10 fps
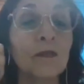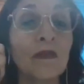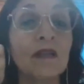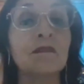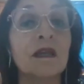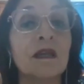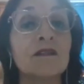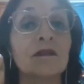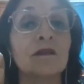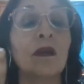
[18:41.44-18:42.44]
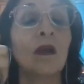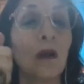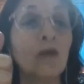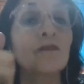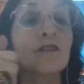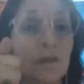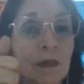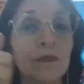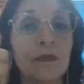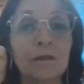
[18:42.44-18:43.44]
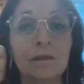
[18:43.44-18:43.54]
mobilization of the people,